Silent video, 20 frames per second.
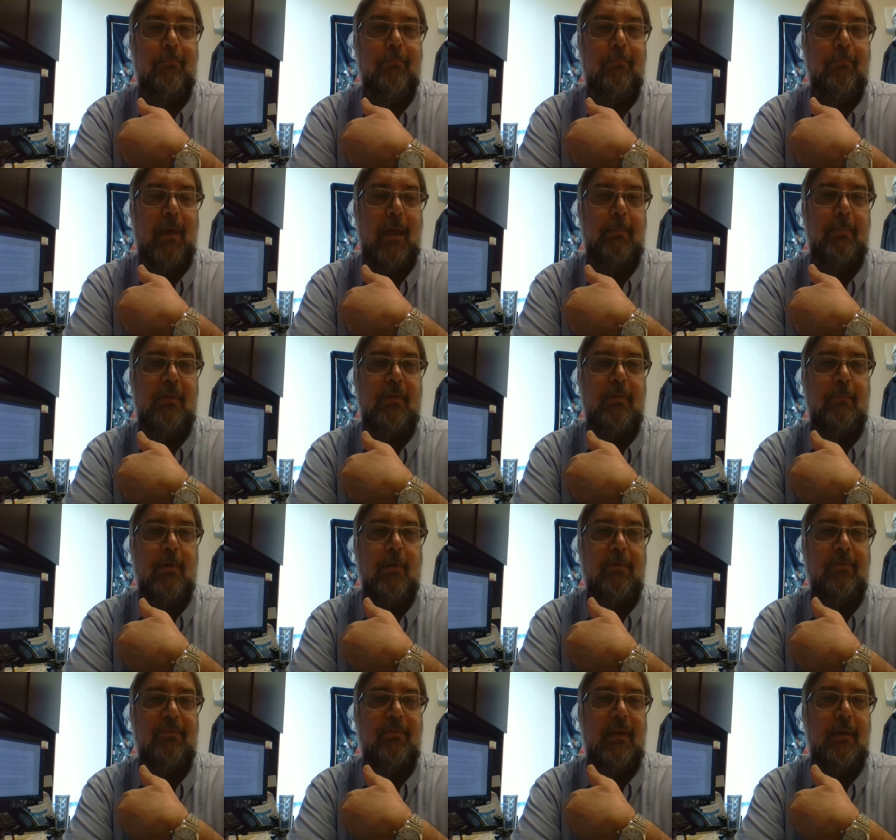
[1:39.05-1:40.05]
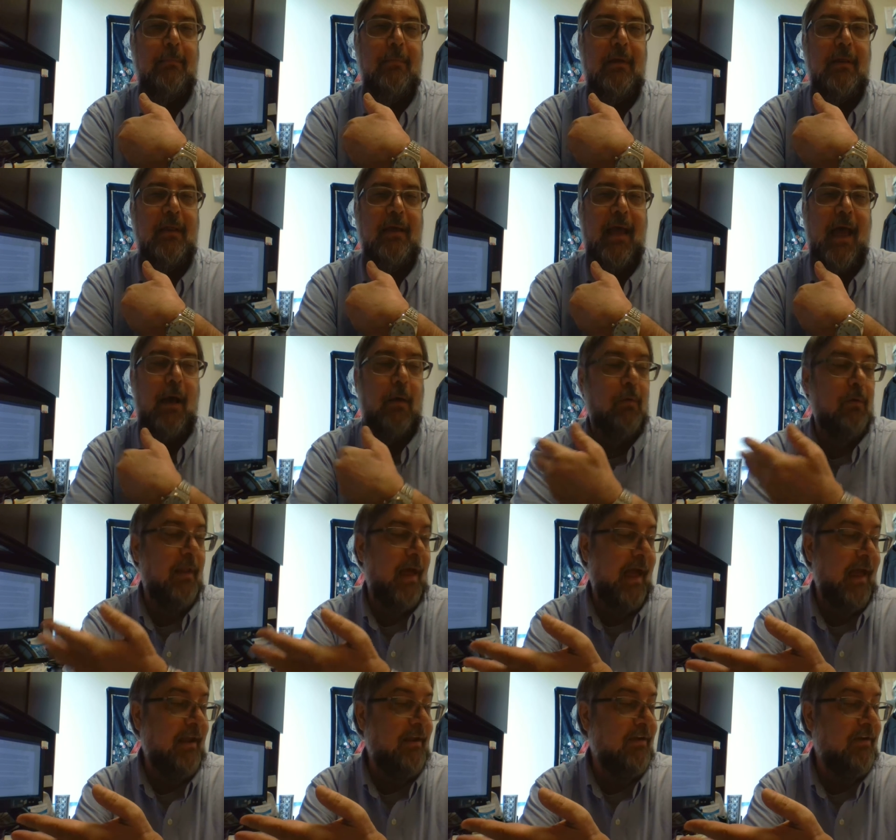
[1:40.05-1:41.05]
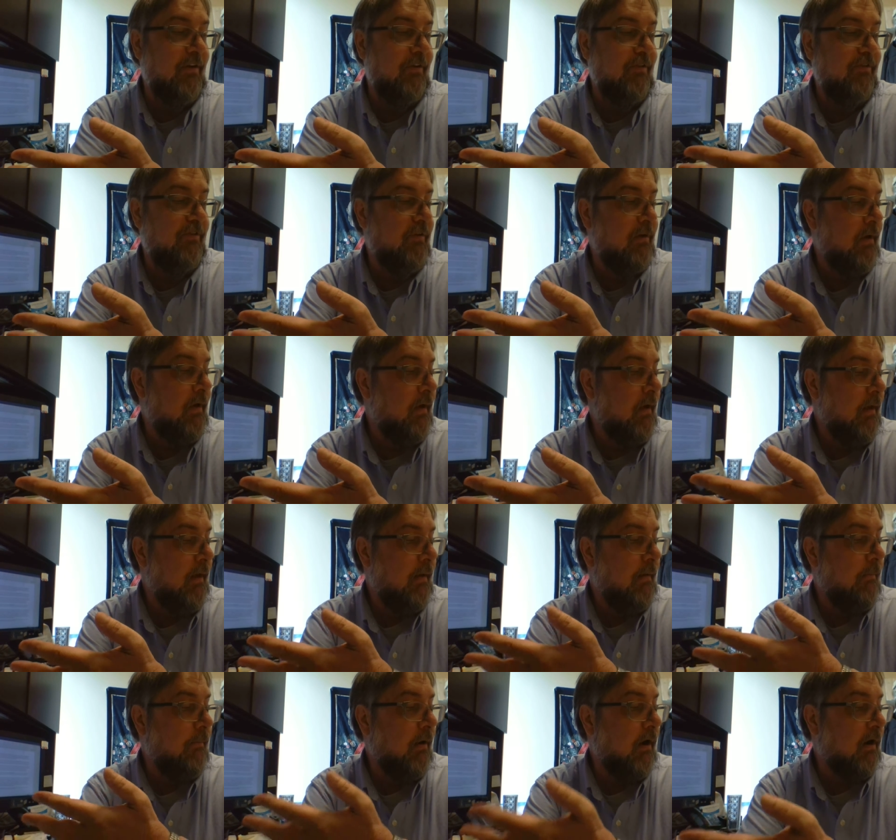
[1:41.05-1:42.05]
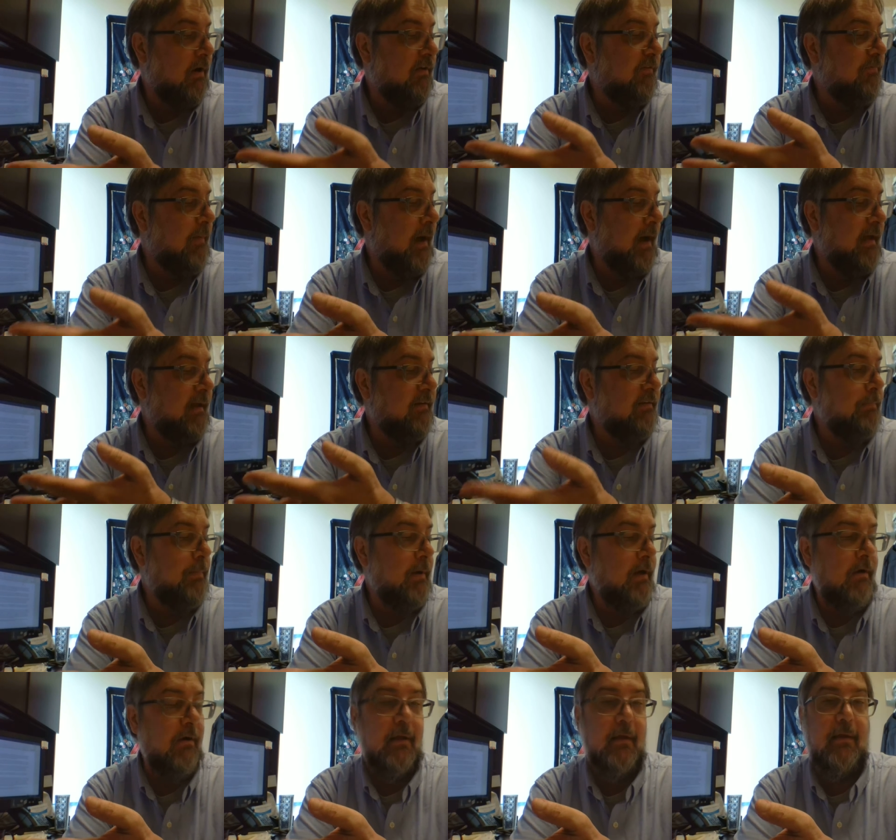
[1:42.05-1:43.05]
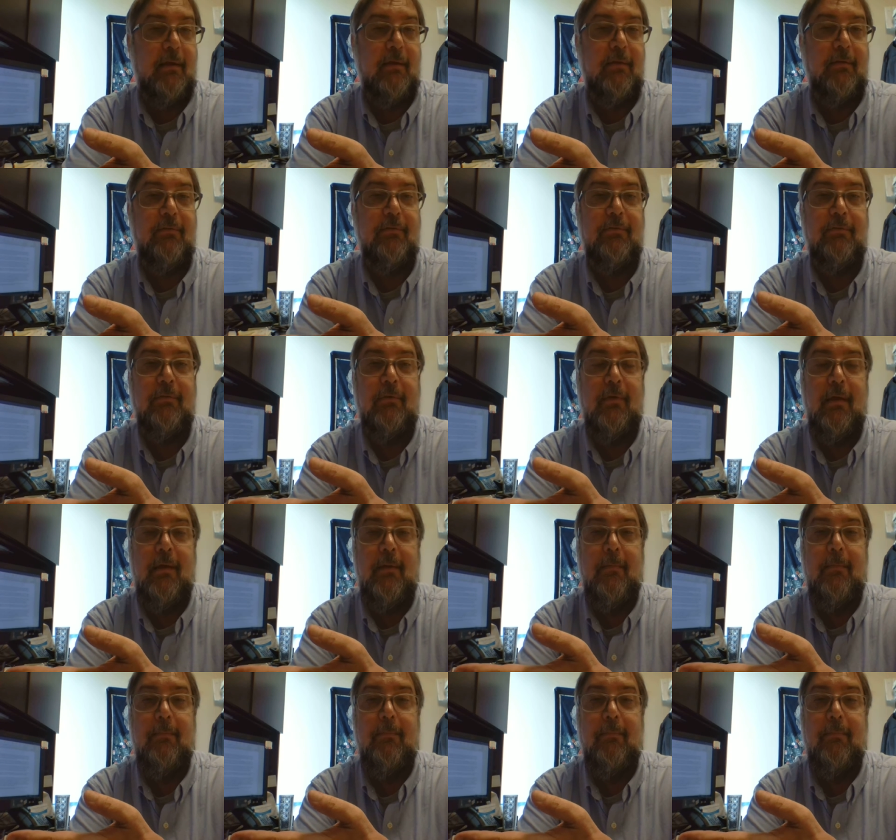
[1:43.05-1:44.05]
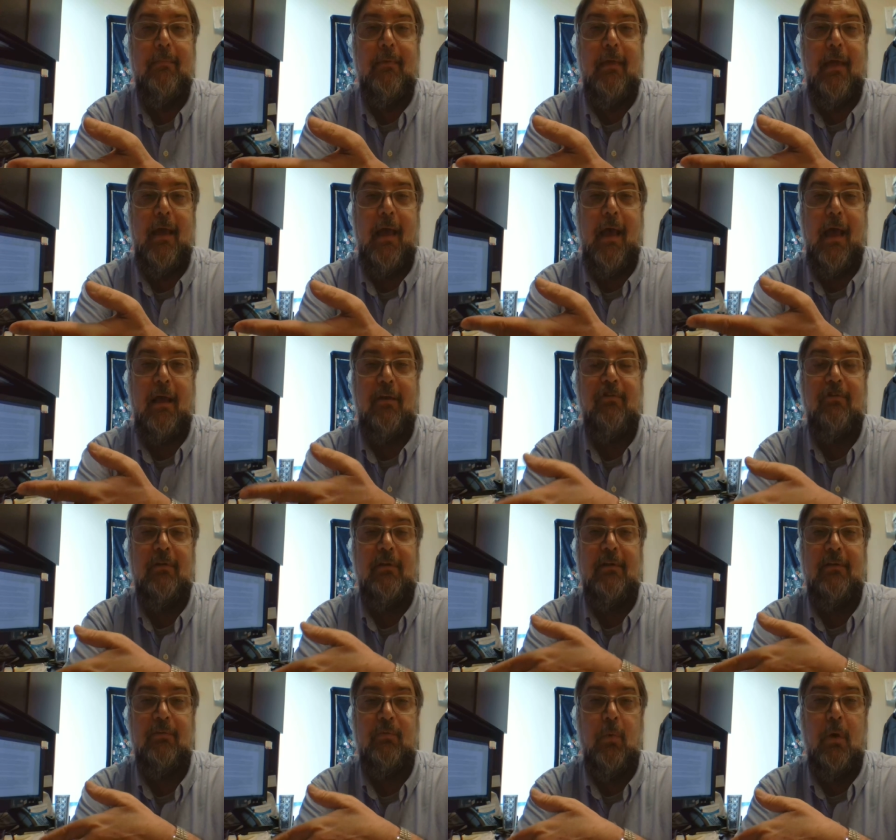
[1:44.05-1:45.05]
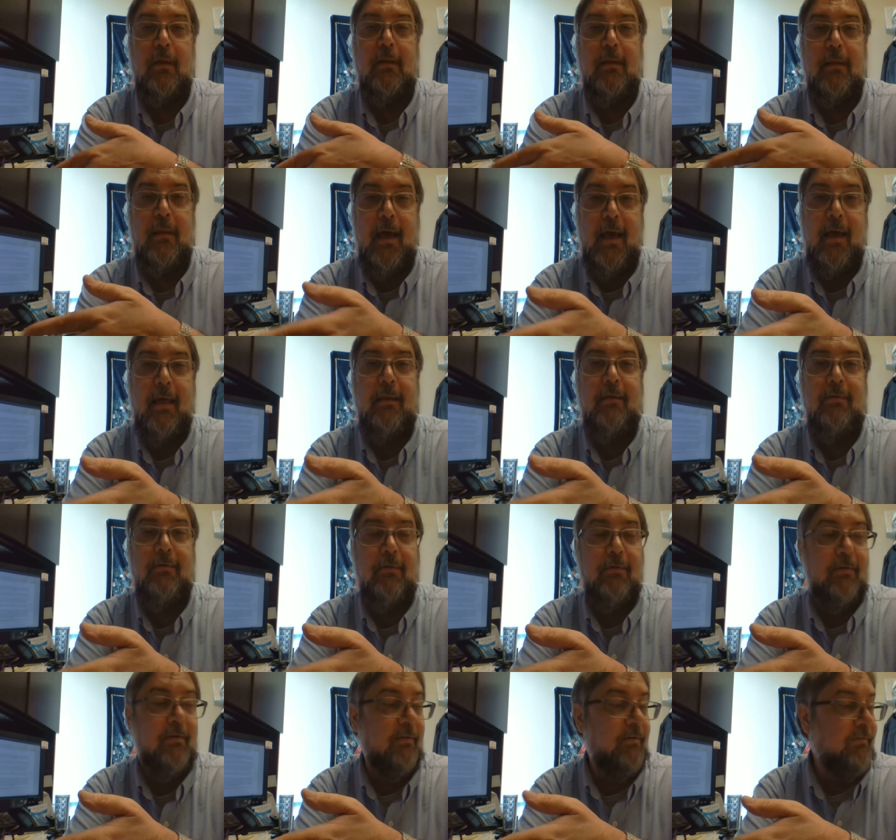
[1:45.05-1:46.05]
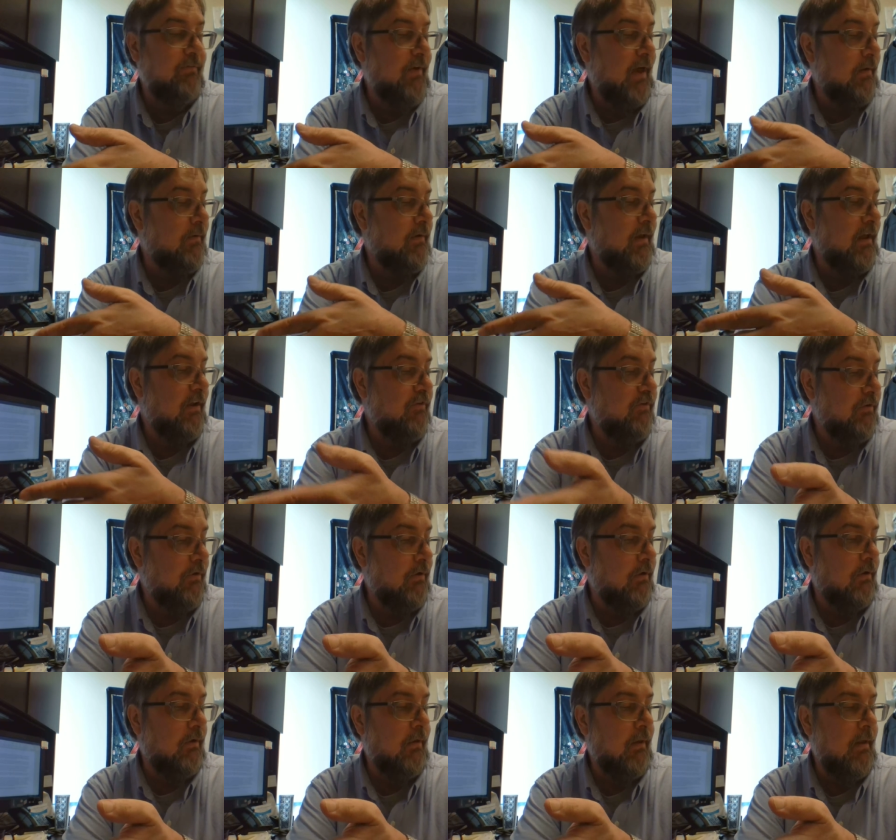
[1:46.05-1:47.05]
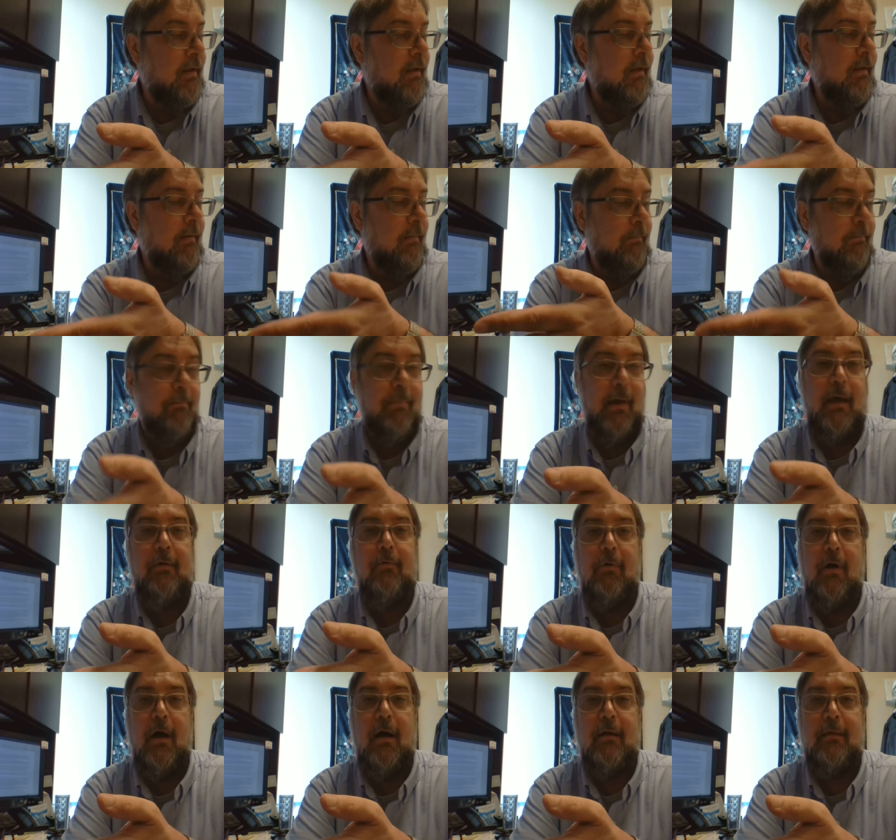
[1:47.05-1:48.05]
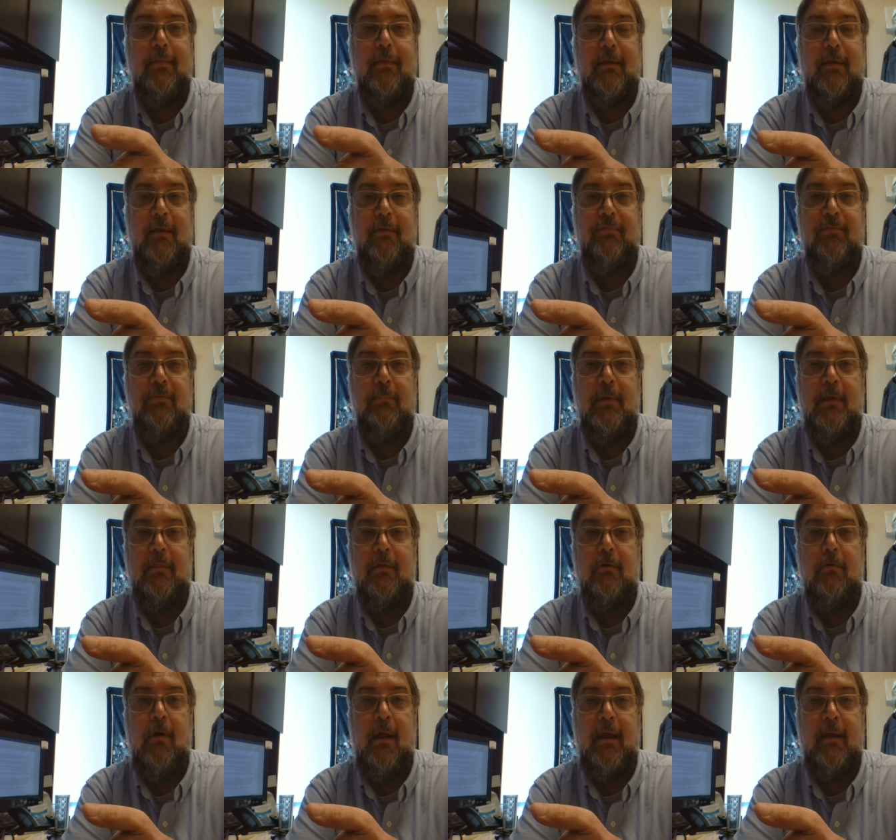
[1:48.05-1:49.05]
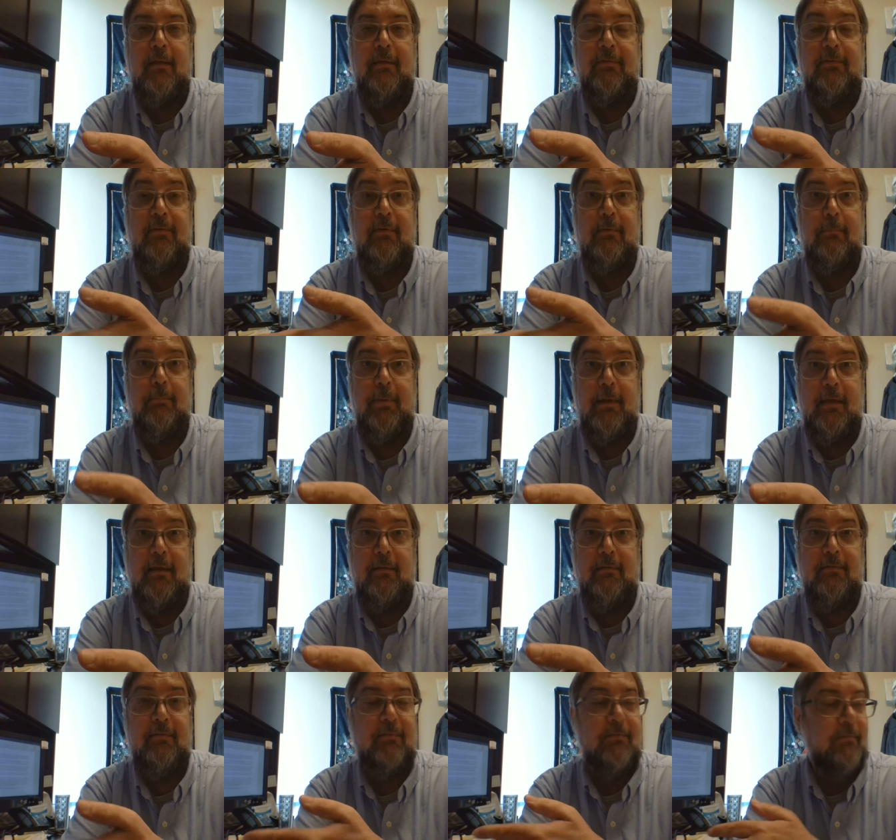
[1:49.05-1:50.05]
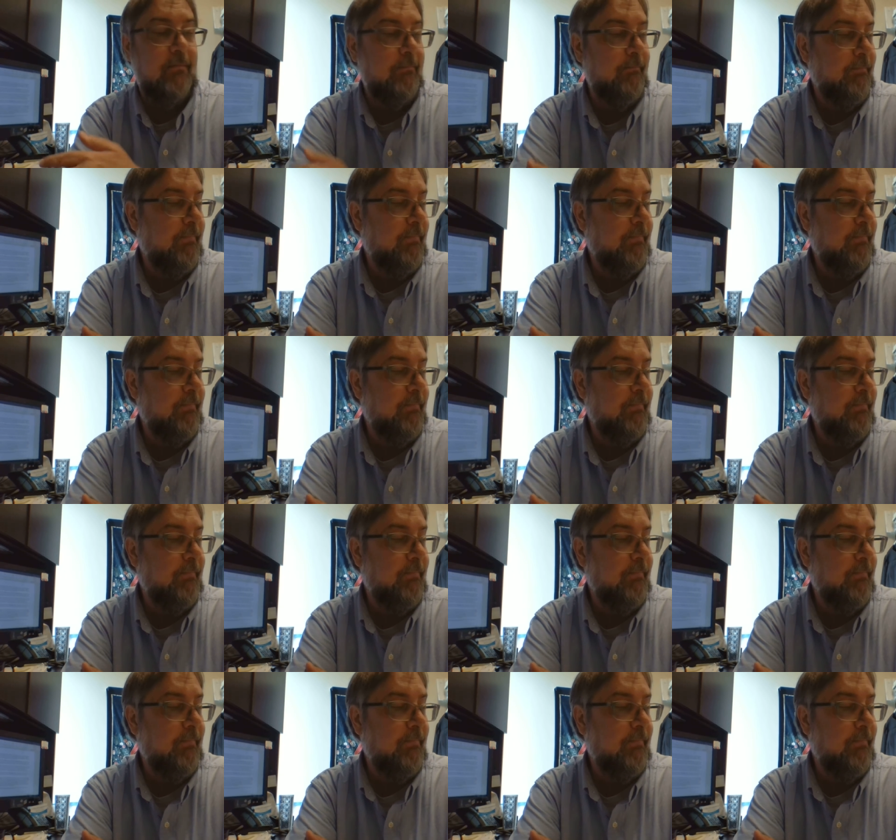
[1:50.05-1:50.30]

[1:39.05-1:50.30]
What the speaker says: maybe the most seemingly outlandish part of my experience actually is what led to this foundational bedrock that gives me the greatest peace.